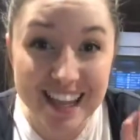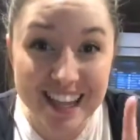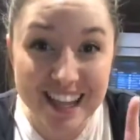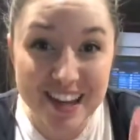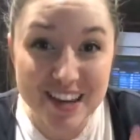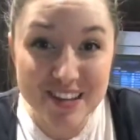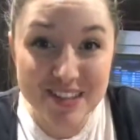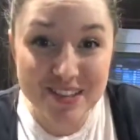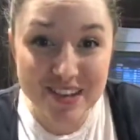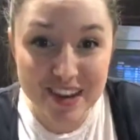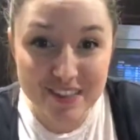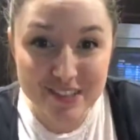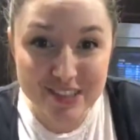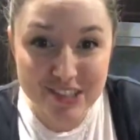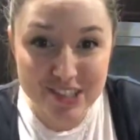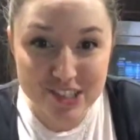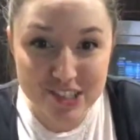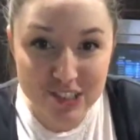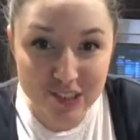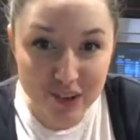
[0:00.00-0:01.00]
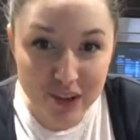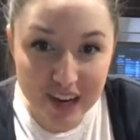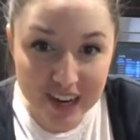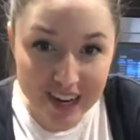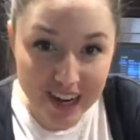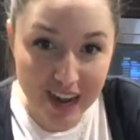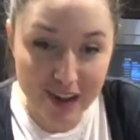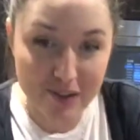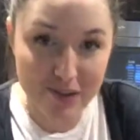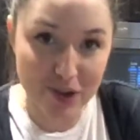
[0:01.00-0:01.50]
Hello, whoever's
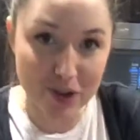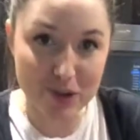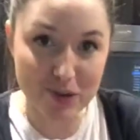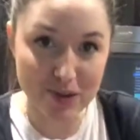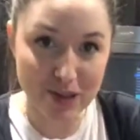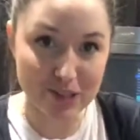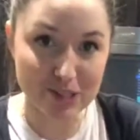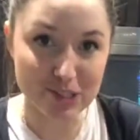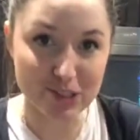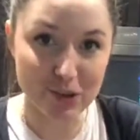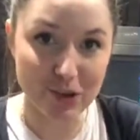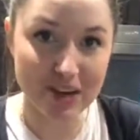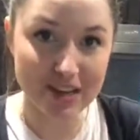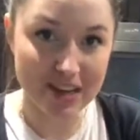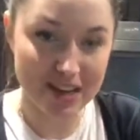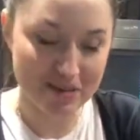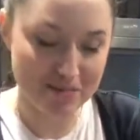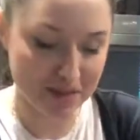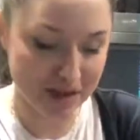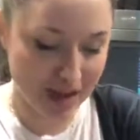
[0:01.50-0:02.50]
joining. I don't know who else joined in,